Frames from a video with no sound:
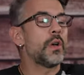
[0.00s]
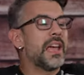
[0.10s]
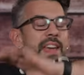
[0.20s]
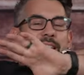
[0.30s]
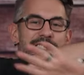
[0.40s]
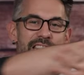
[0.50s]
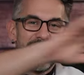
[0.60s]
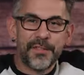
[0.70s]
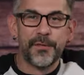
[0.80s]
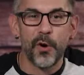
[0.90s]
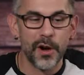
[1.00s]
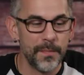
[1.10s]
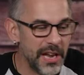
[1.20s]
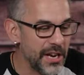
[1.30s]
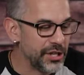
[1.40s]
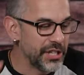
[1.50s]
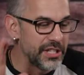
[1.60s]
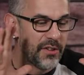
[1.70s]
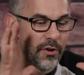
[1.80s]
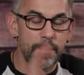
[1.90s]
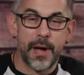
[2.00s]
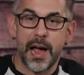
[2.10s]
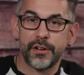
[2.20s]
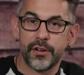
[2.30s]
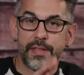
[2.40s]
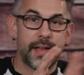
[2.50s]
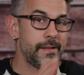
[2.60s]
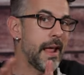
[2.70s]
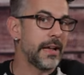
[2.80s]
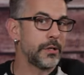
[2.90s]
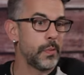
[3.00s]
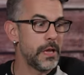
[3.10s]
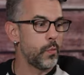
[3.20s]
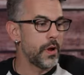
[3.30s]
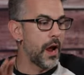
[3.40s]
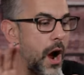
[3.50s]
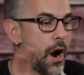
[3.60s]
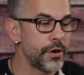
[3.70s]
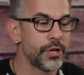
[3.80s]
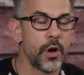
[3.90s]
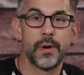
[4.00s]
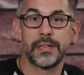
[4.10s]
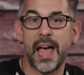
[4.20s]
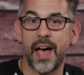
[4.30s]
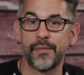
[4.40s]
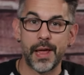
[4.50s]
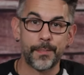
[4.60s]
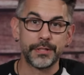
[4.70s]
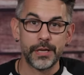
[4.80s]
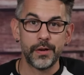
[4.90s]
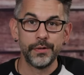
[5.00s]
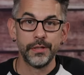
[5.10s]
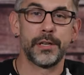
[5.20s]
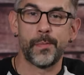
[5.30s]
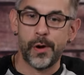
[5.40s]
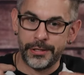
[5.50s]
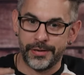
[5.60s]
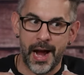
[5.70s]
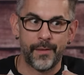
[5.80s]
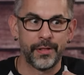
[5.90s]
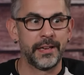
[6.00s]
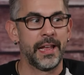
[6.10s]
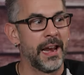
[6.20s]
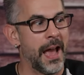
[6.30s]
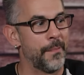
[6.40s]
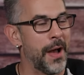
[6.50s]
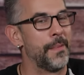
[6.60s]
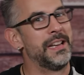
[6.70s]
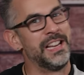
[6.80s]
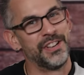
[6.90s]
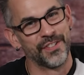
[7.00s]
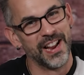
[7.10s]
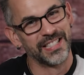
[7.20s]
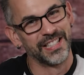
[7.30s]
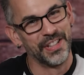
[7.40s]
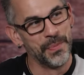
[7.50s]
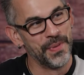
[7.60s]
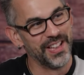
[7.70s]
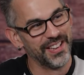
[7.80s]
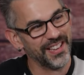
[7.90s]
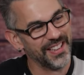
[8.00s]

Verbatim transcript: Okay, that is it for me. Just a reminder that next week we aren't going to have an episode because your boy's traveling and I'm, I'm gonna need to rest a little bit.